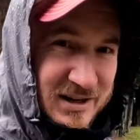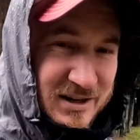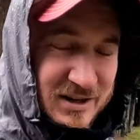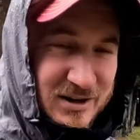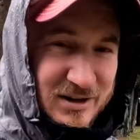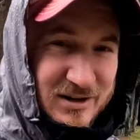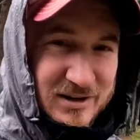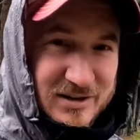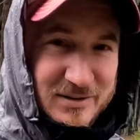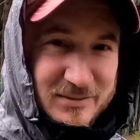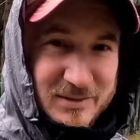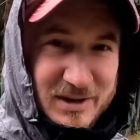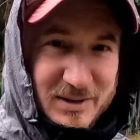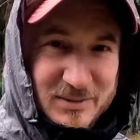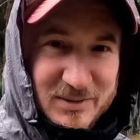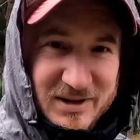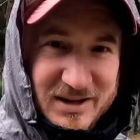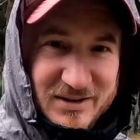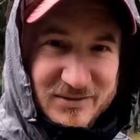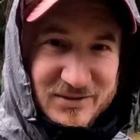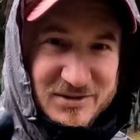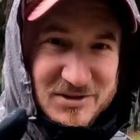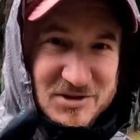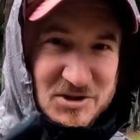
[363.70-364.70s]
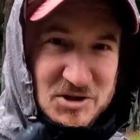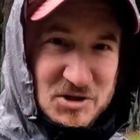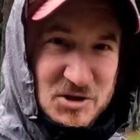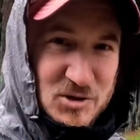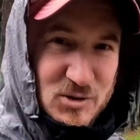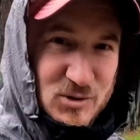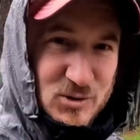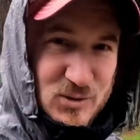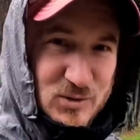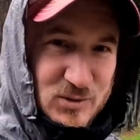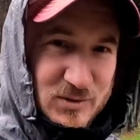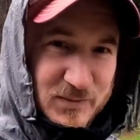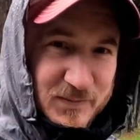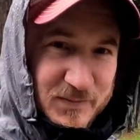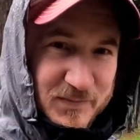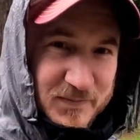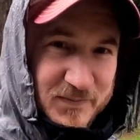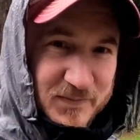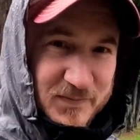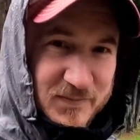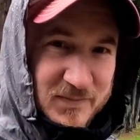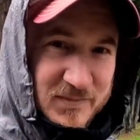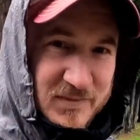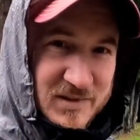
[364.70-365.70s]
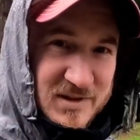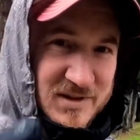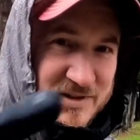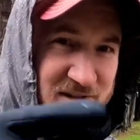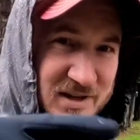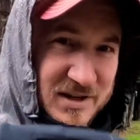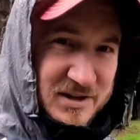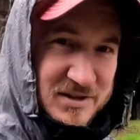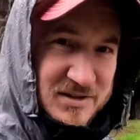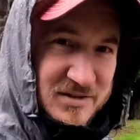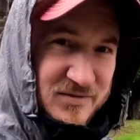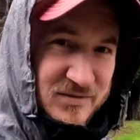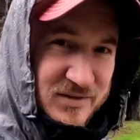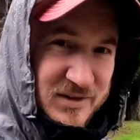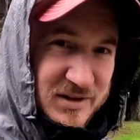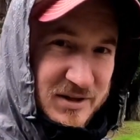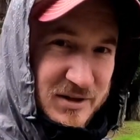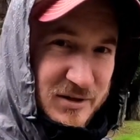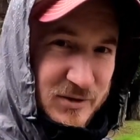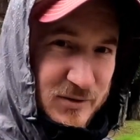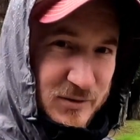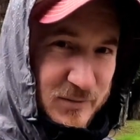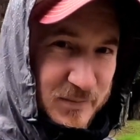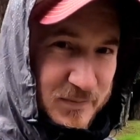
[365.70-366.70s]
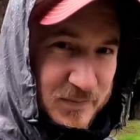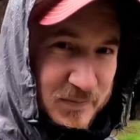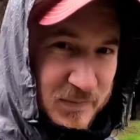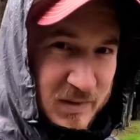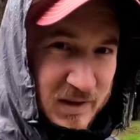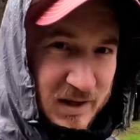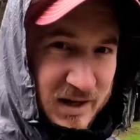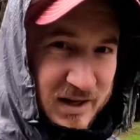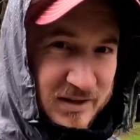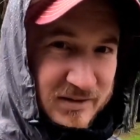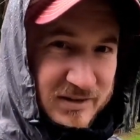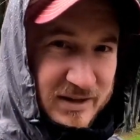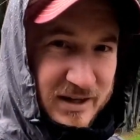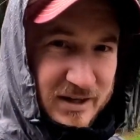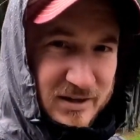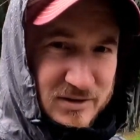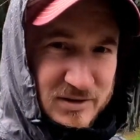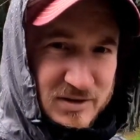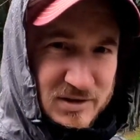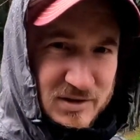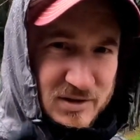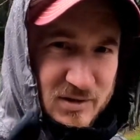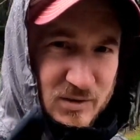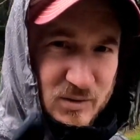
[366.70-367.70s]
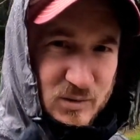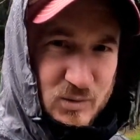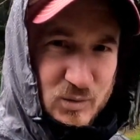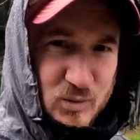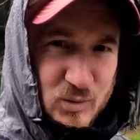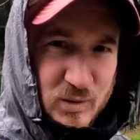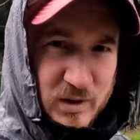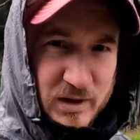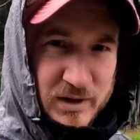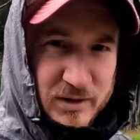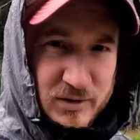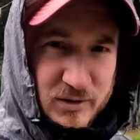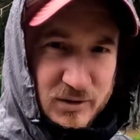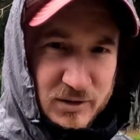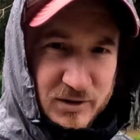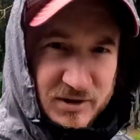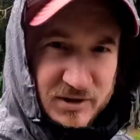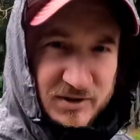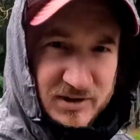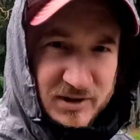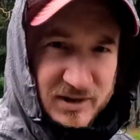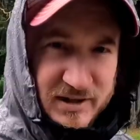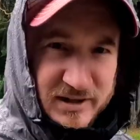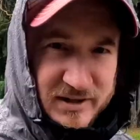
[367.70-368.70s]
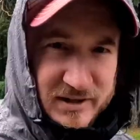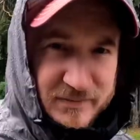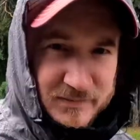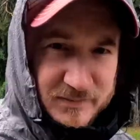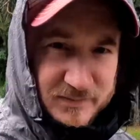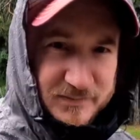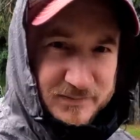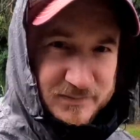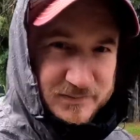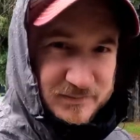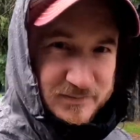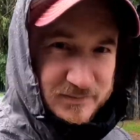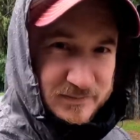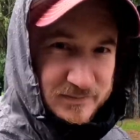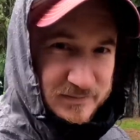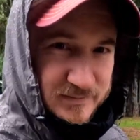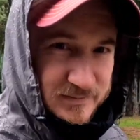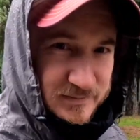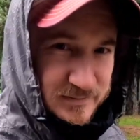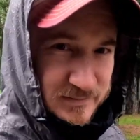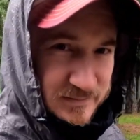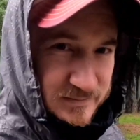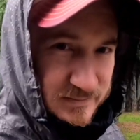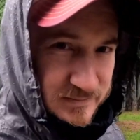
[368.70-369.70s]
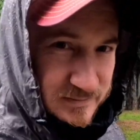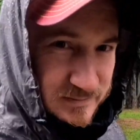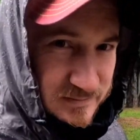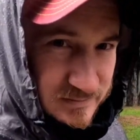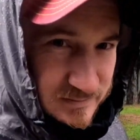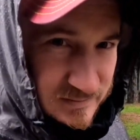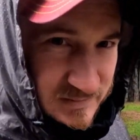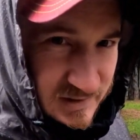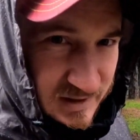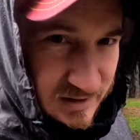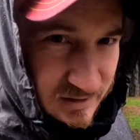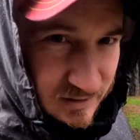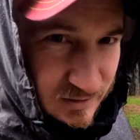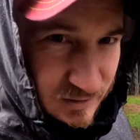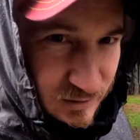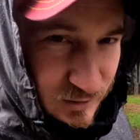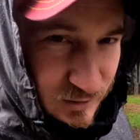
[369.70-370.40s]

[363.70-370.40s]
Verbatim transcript: or maybe if it's you, send us a video and tell us why you're gonna die in